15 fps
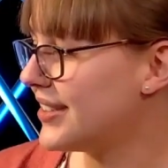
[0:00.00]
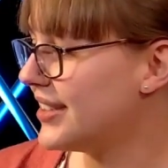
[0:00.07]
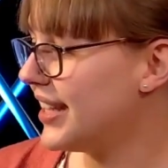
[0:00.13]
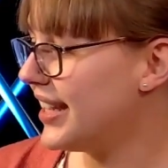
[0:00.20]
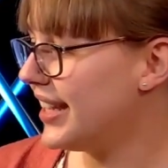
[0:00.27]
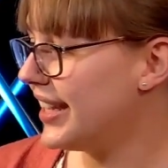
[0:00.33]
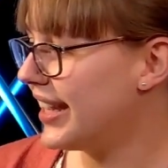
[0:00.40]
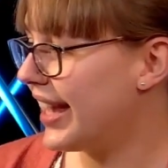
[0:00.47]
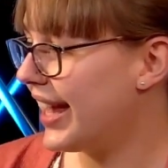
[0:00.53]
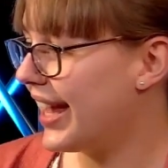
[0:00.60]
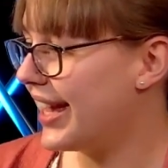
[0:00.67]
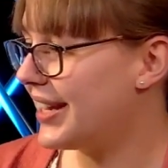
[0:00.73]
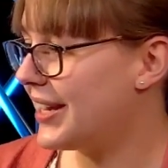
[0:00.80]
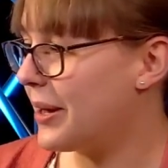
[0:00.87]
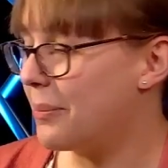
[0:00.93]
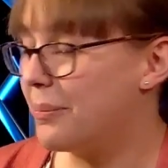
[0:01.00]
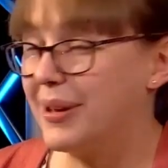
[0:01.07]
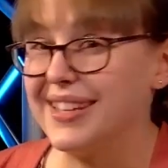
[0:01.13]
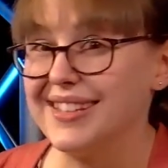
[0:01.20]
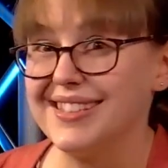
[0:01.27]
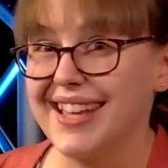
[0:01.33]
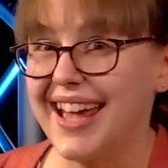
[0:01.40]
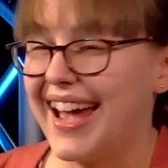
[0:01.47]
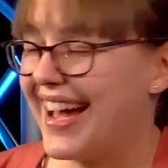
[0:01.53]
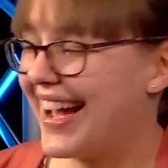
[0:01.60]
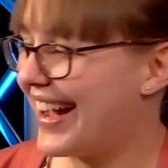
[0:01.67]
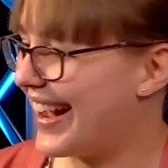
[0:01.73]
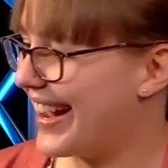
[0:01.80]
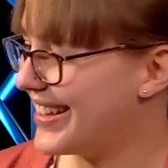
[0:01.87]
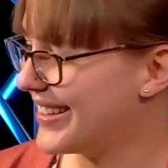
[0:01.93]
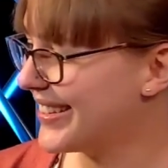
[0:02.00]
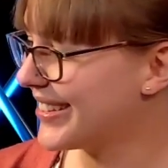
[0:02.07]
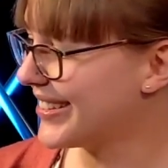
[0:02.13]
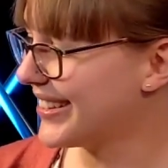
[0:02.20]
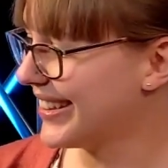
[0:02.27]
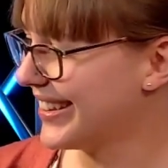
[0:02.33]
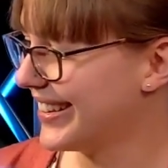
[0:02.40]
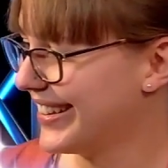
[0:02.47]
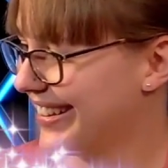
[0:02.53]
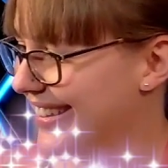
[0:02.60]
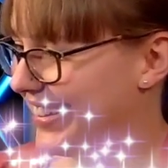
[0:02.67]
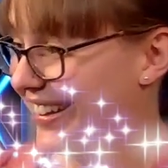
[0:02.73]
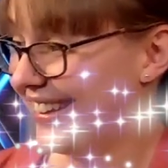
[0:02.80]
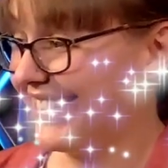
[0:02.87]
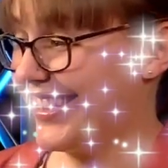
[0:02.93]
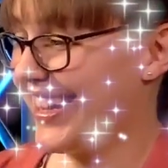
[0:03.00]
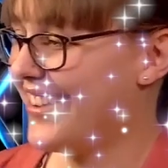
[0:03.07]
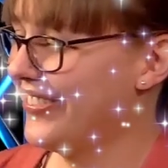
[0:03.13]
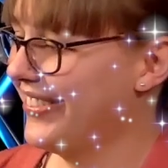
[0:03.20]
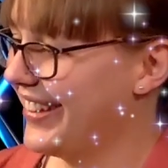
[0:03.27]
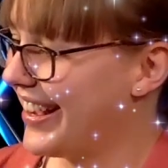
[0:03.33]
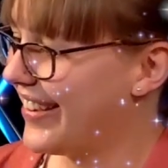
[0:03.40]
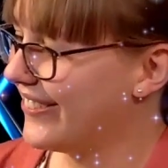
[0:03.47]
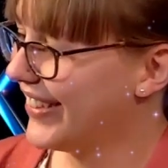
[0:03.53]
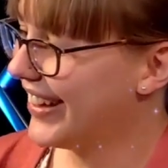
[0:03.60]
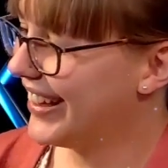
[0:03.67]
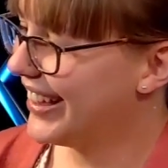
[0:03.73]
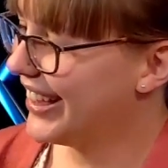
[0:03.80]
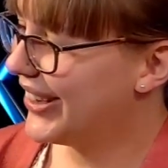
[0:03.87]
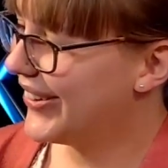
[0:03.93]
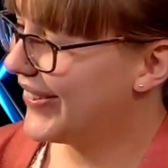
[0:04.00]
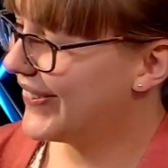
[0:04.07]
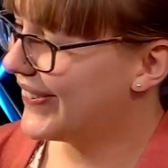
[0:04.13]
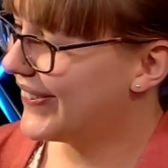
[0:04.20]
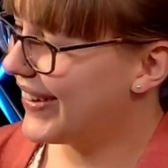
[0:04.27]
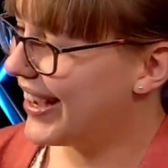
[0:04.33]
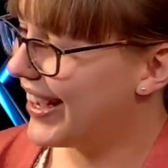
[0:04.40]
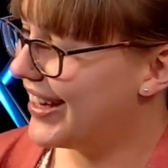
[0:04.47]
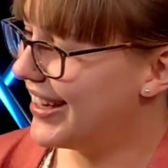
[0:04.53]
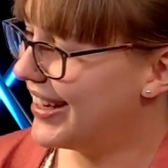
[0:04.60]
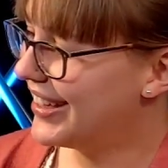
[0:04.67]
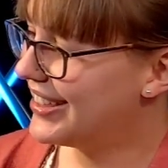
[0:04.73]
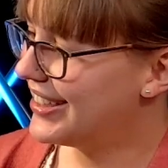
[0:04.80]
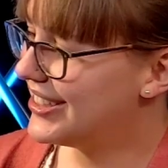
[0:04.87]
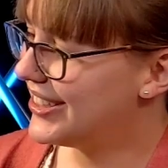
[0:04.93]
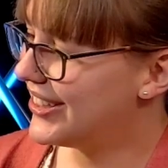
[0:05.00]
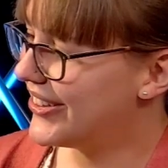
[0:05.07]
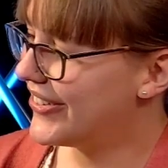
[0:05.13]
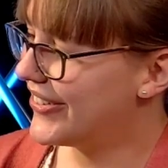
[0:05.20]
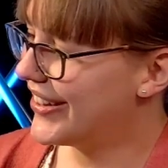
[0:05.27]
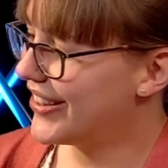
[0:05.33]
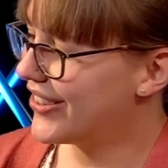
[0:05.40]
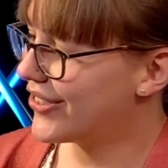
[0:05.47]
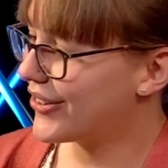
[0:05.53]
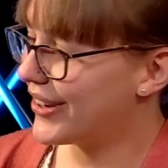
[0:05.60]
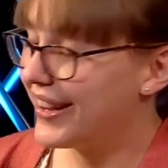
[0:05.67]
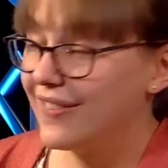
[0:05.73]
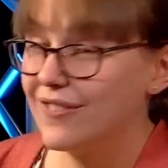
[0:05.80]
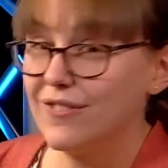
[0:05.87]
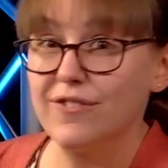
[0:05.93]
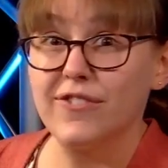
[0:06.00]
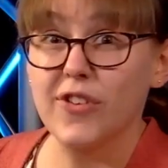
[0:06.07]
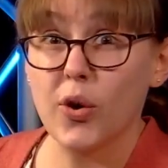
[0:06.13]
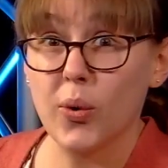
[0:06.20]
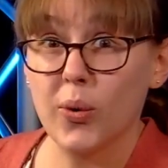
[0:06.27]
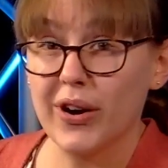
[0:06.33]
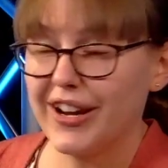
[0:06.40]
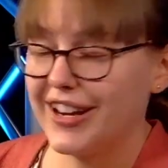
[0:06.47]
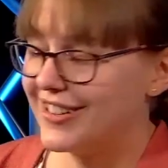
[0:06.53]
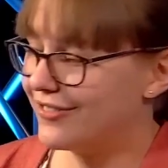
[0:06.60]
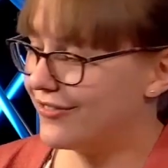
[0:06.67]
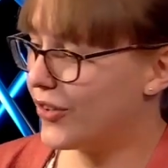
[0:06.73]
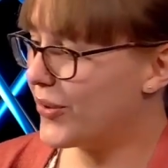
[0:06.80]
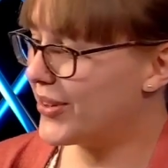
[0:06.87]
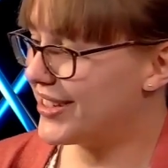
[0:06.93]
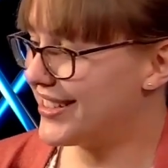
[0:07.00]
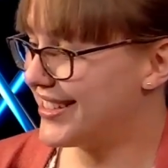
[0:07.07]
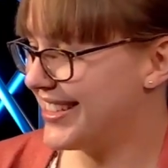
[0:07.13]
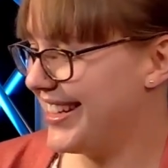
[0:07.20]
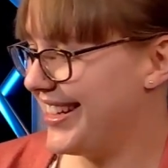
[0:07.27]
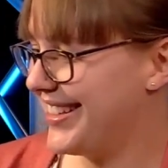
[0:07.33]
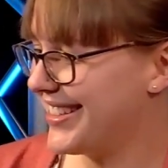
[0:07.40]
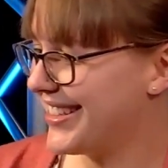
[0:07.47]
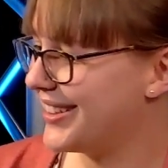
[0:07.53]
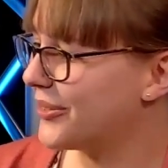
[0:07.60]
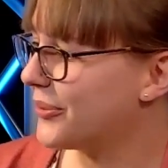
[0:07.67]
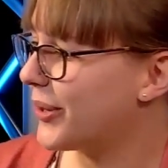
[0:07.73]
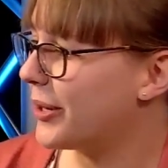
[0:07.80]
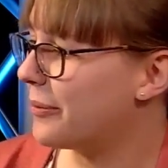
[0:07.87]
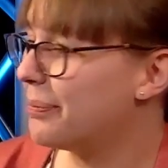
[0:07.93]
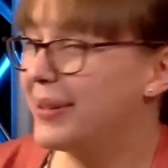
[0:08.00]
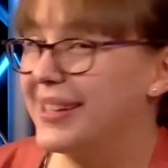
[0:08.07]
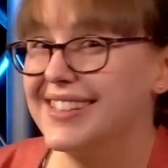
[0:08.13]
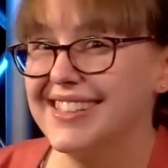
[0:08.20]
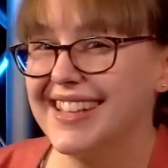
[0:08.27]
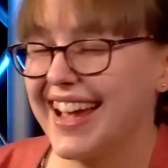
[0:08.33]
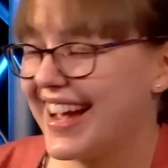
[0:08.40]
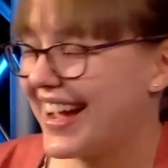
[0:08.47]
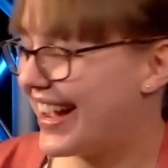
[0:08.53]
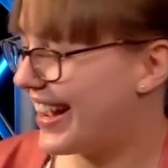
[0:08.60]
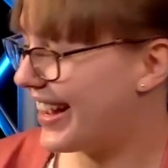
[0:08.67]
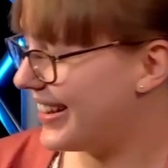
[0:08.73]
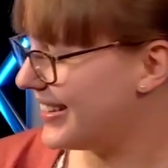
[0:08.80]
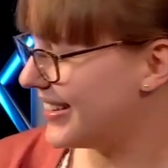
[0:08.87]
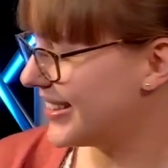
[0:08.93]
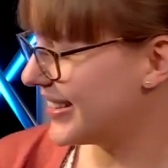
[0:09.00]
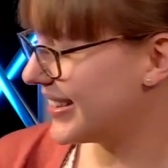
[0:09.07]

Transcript: Z in pizzazz. Let's count them. 1, 2, 3, 4. 4 Z's in the word pizzazz.